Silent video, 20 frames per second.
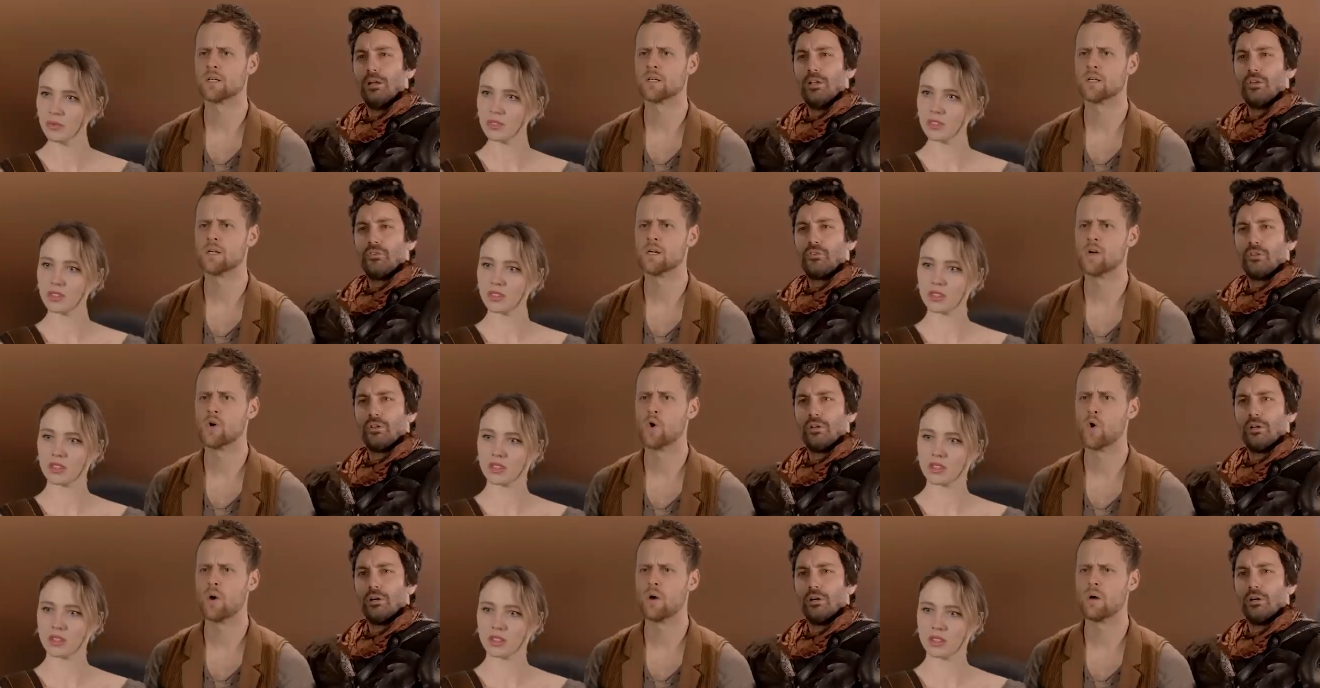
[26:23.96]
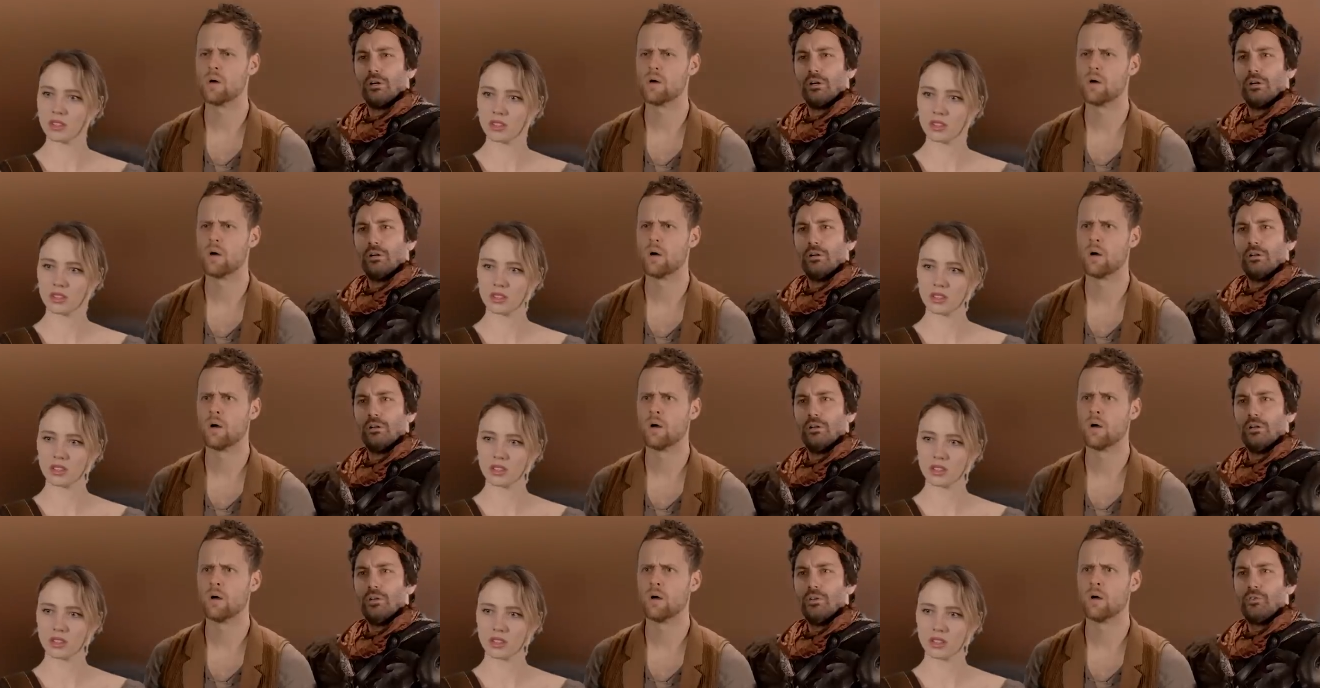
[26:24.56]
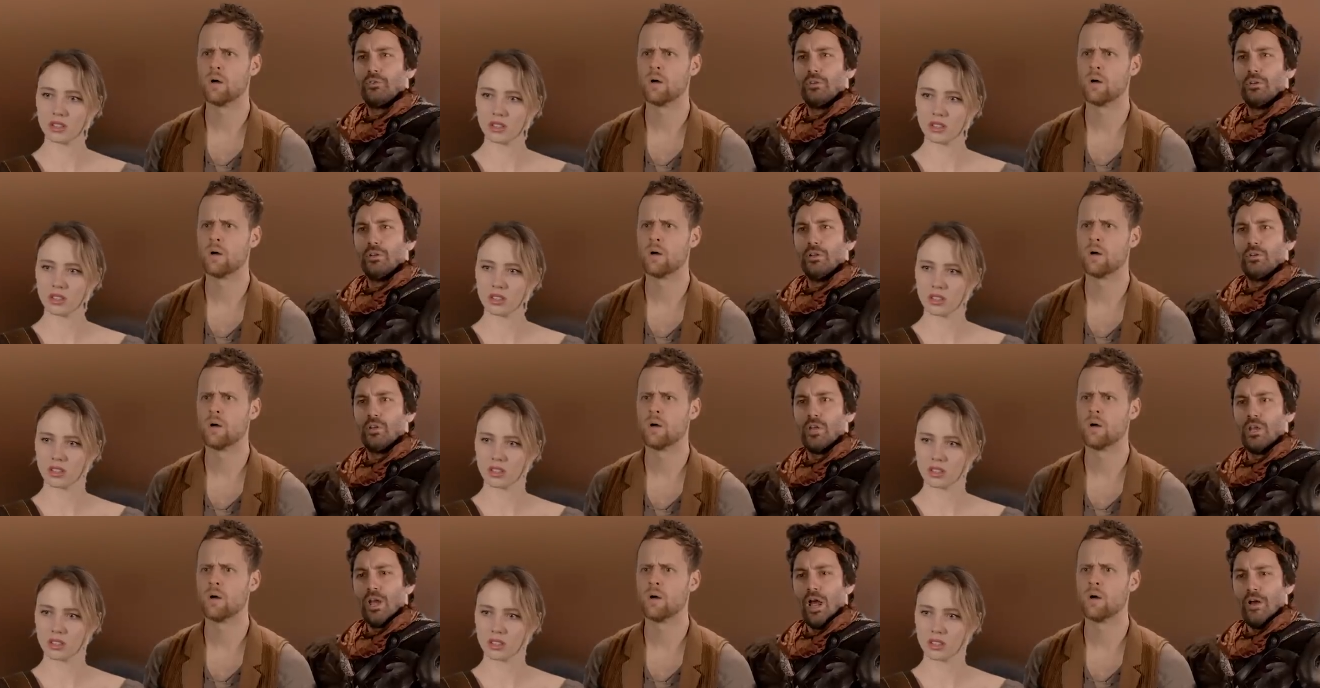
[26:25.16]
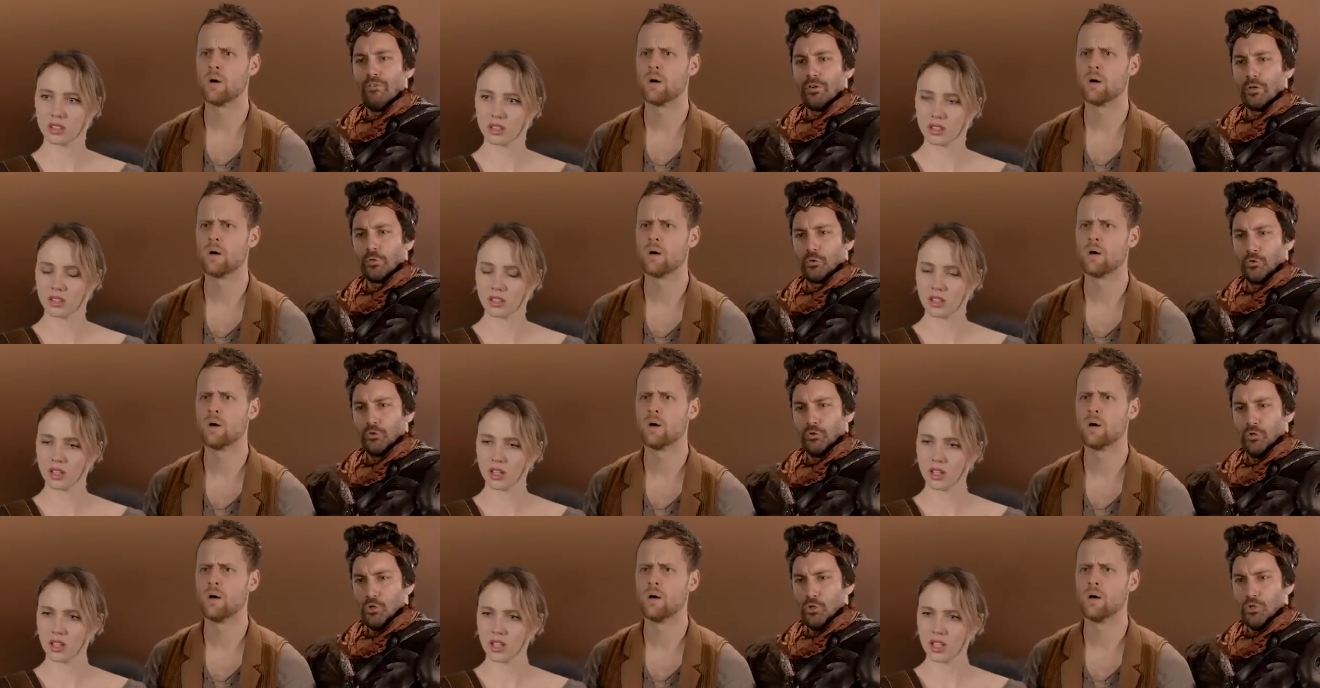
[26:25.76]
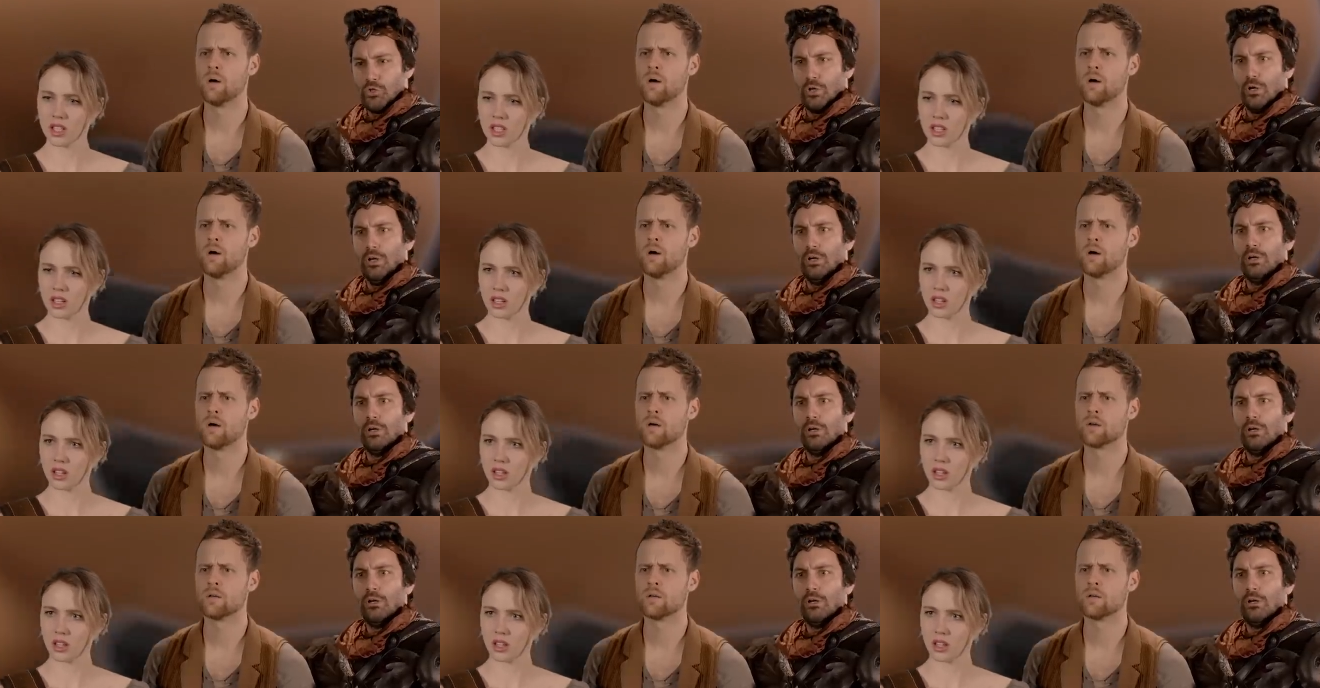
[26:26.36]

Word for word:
Speaker 1: Yeah. Is he having a seizure?